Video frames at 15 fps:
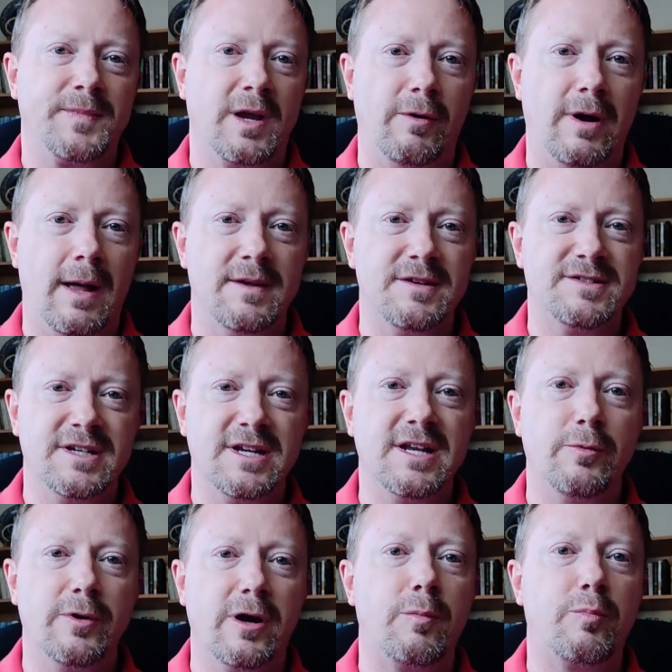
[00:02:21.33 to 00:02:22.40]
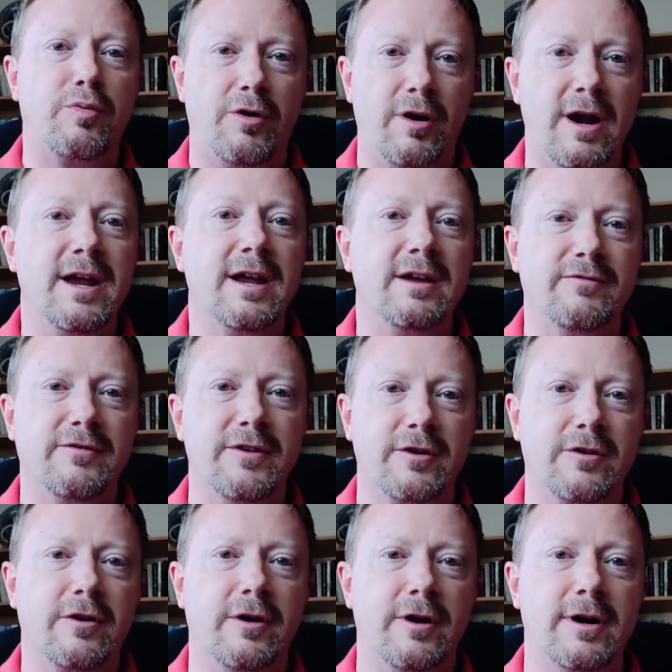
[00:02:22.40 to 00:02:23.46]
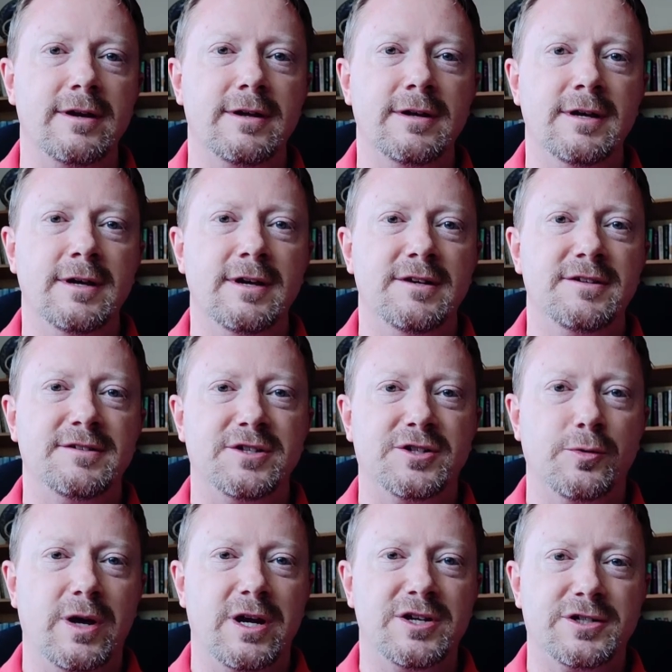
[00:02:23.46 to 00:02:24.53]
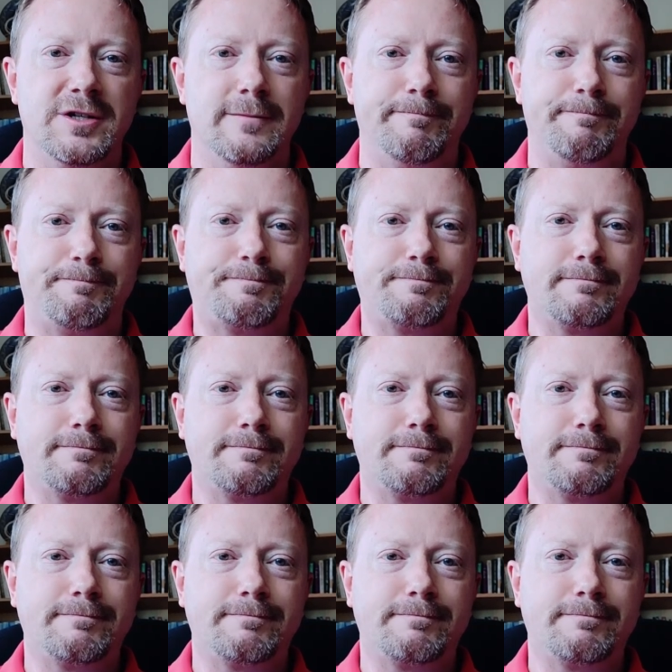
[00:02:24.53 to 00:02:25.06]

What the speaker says: around the city, we are praying for the current situation.